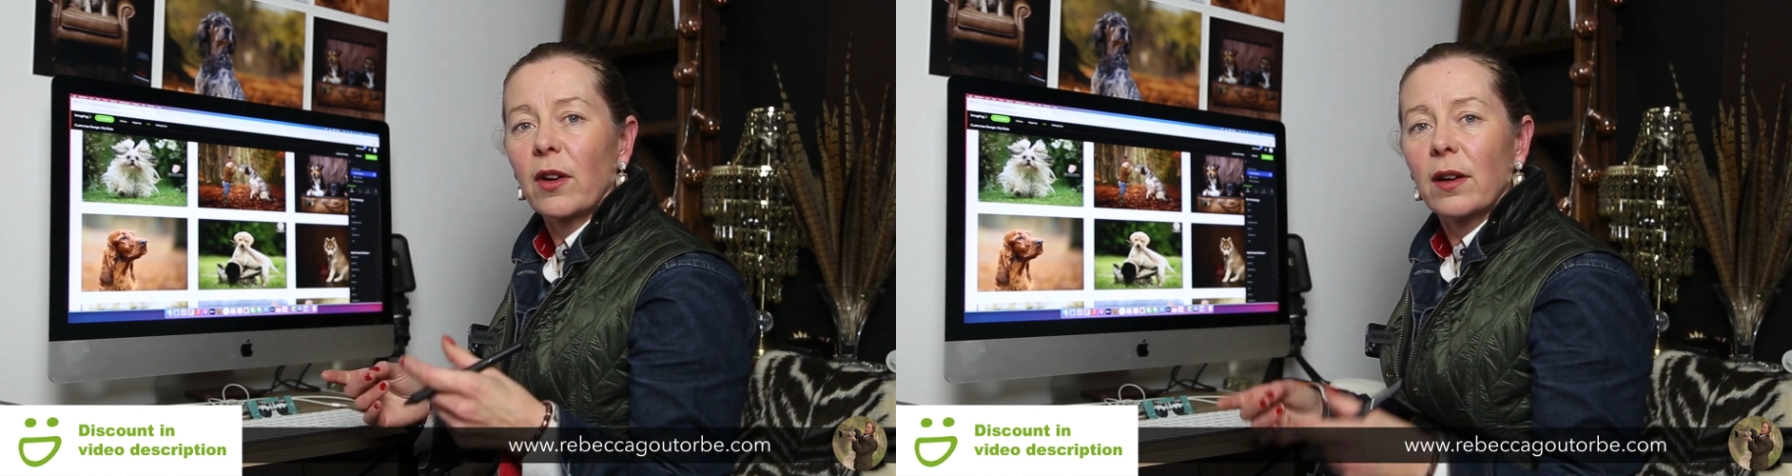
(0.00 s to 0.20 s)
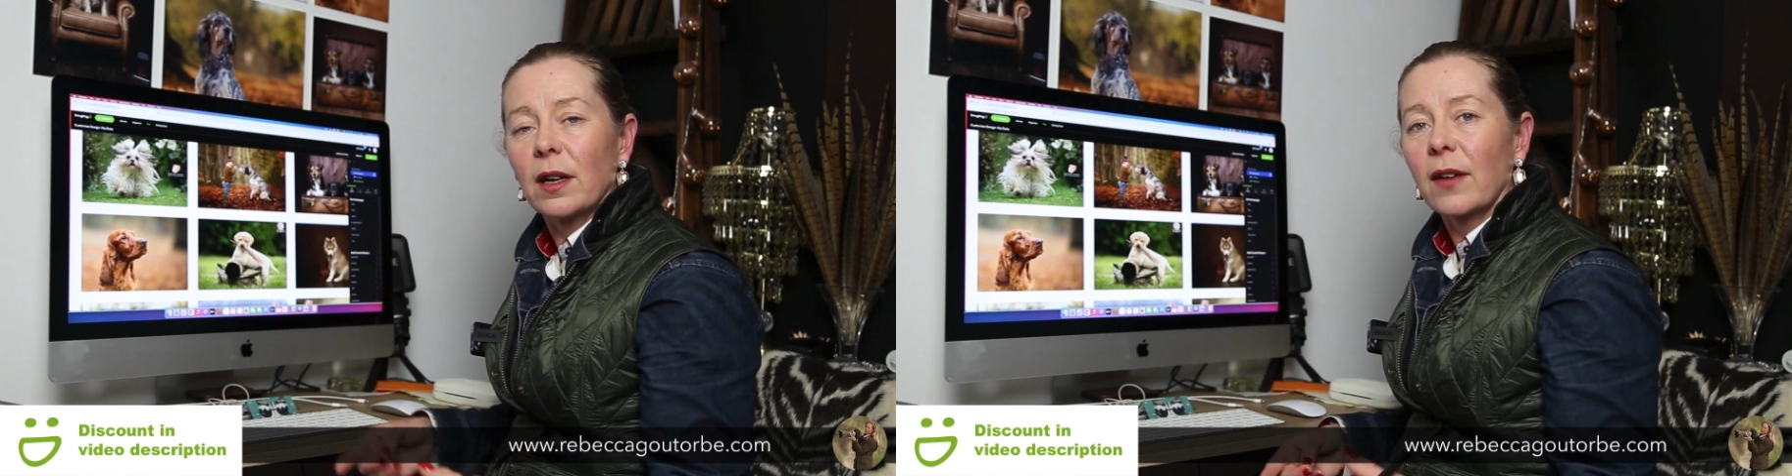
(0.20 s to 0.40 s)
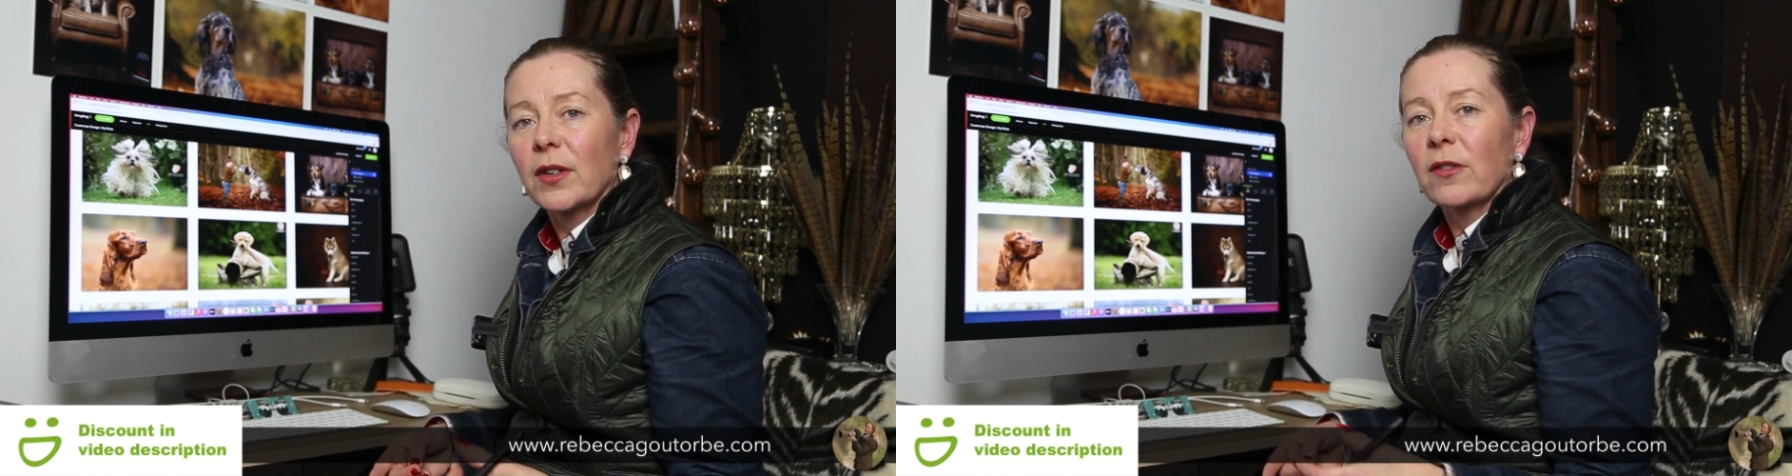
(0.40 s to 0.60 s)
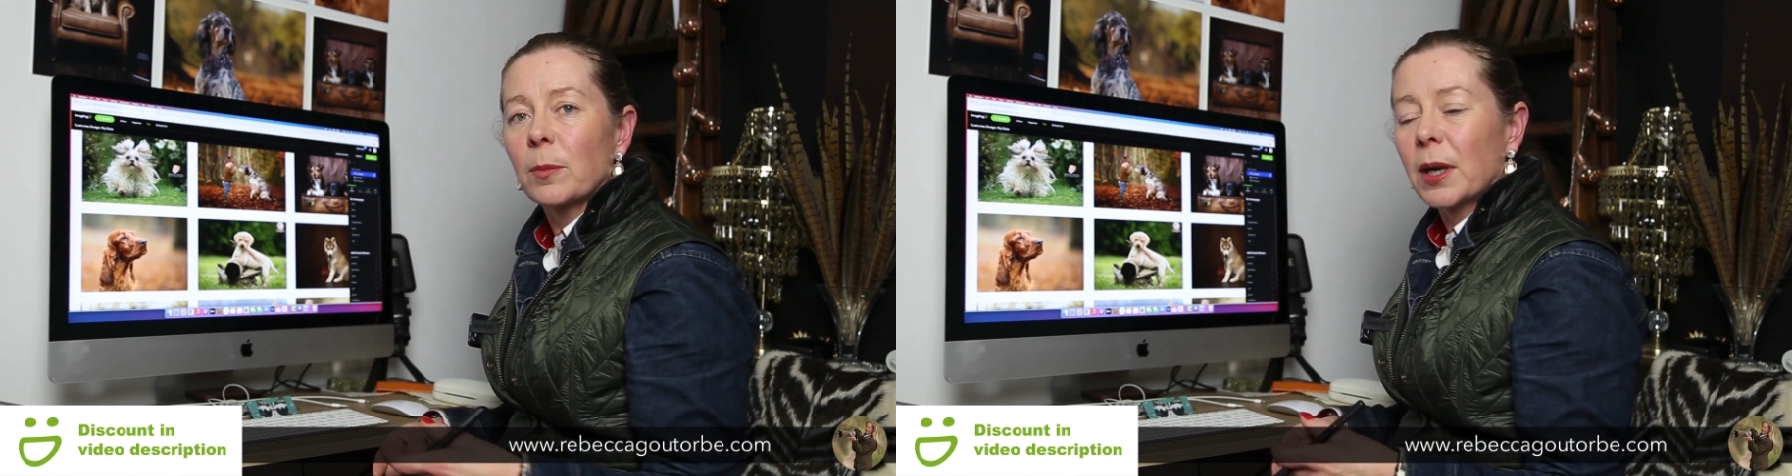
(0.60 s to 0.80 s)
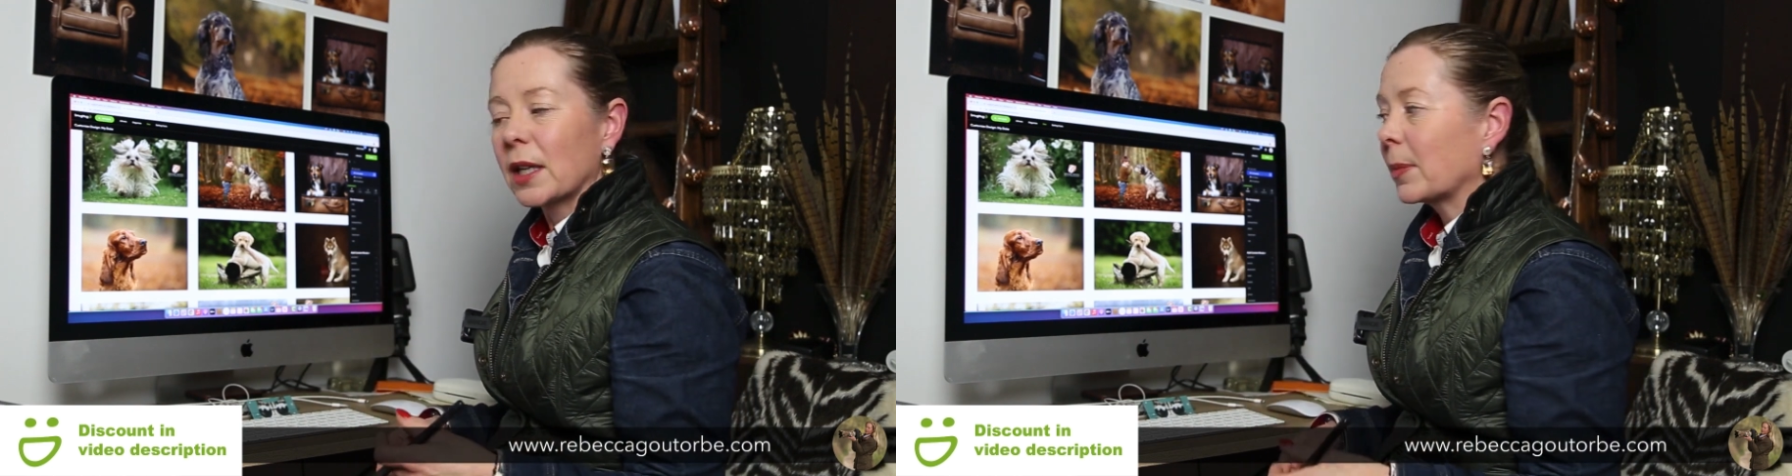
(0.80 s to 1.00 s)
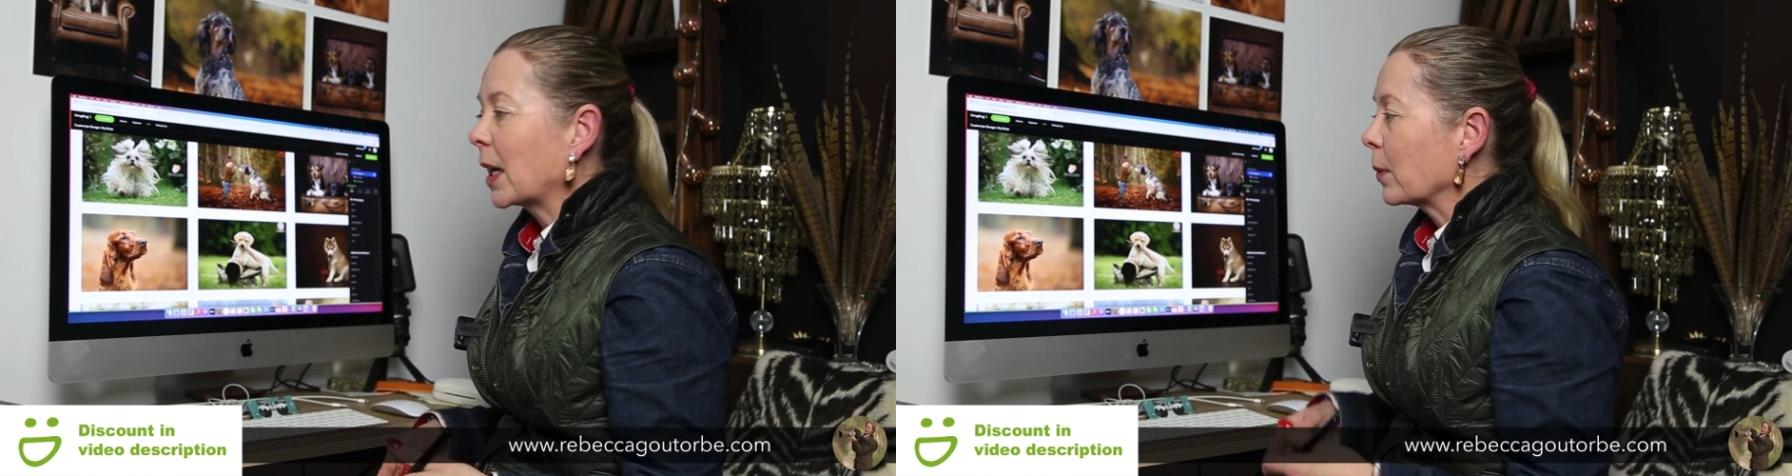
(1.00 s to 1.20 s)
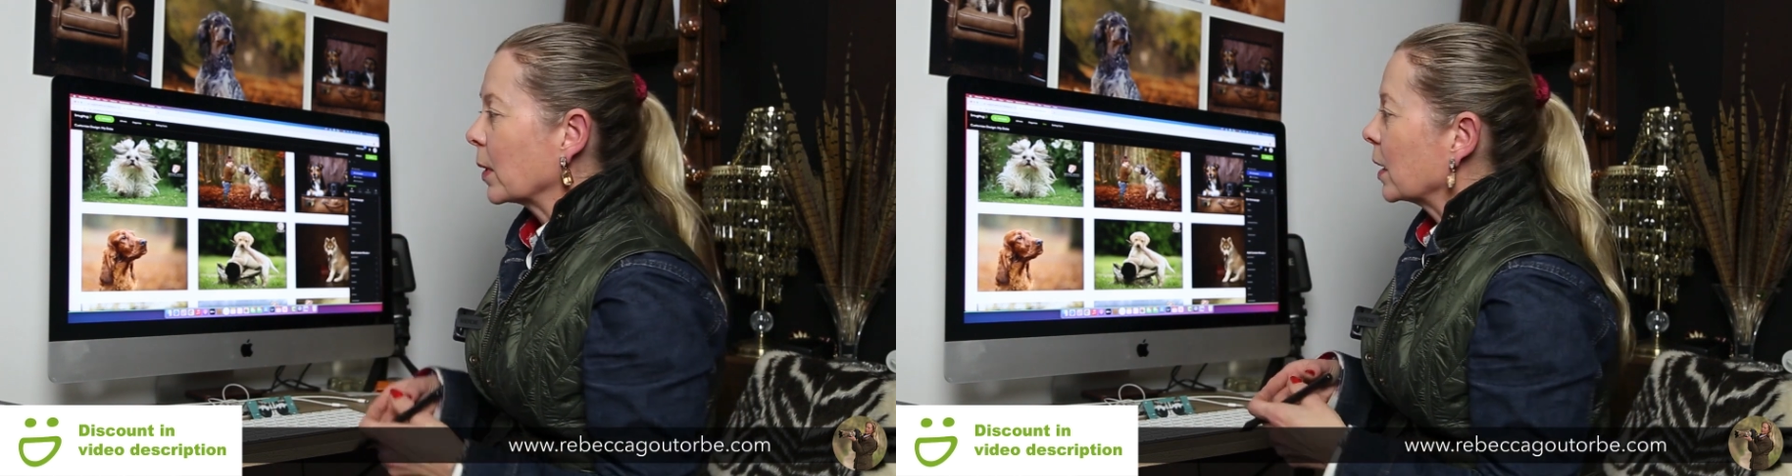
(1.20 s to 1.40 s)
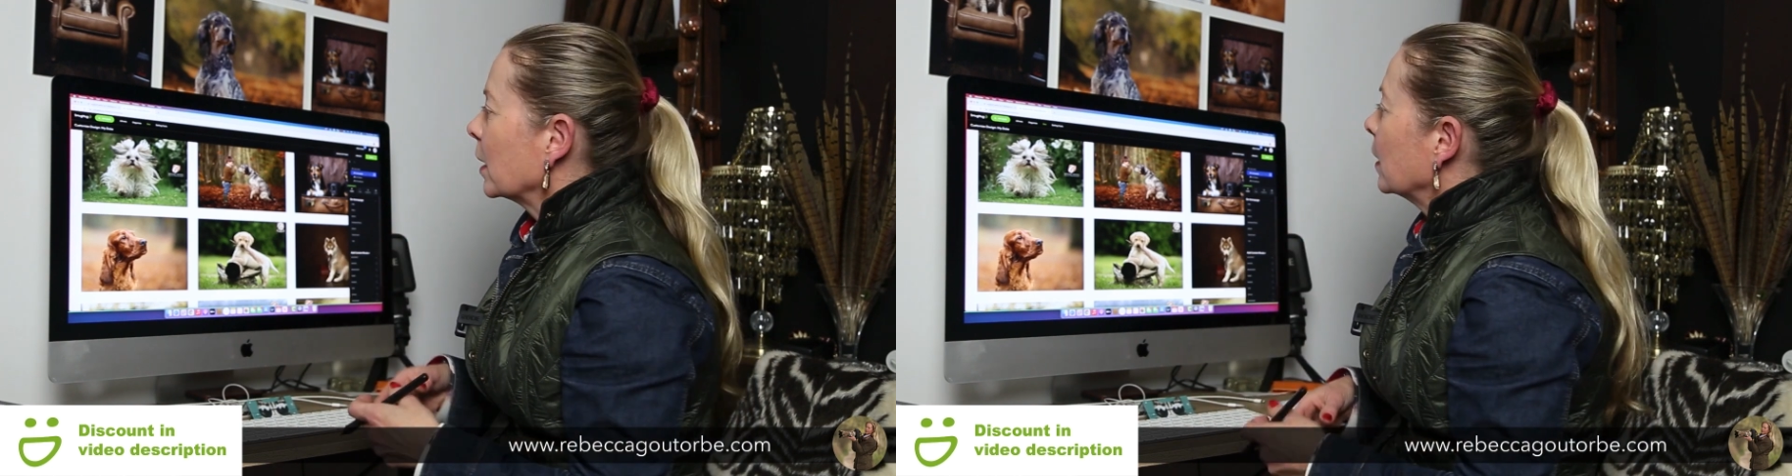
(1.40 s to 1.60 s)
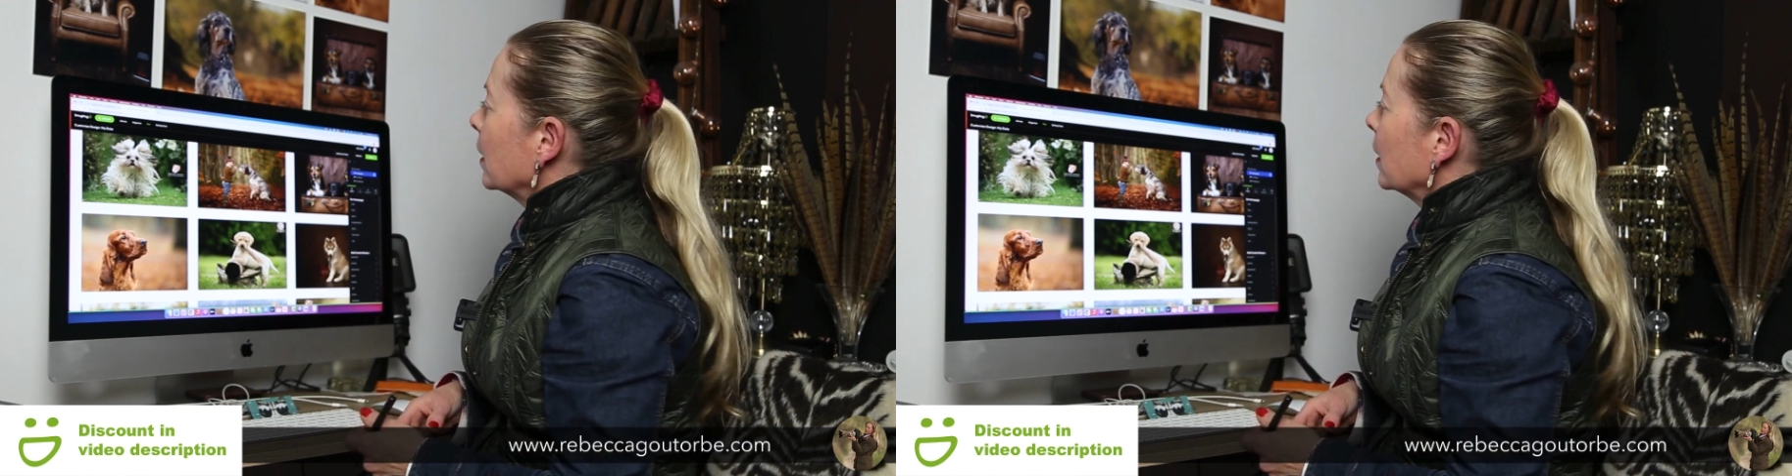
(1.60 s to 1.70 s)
to have a play about with it.